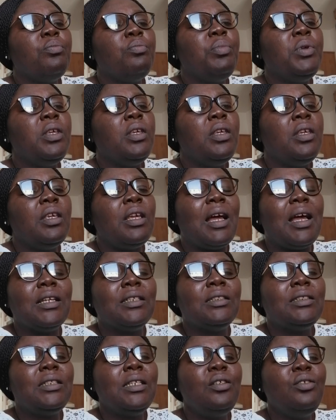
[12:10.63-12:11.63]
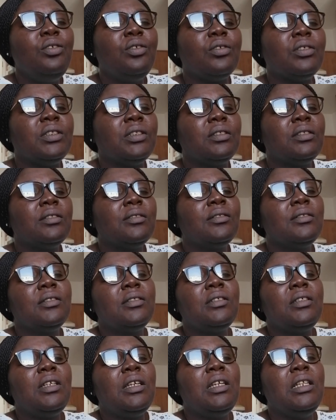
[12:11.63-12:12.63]
be assiduous
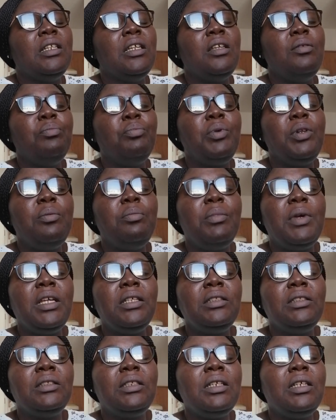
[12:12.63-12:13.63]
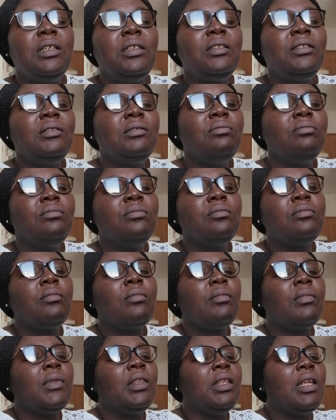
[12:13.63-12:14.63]
in implementing
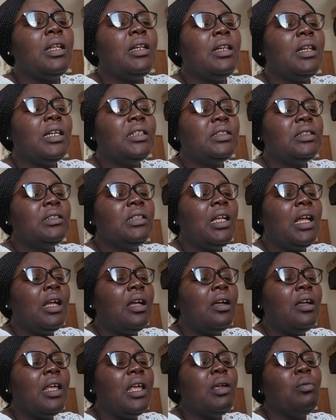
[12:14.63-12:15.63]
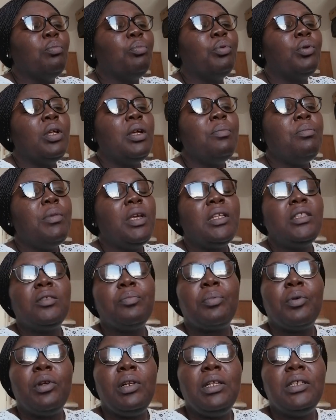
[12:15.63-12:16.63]
the National Employment
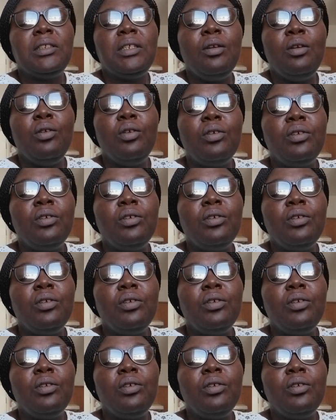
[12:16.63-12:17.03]
Policy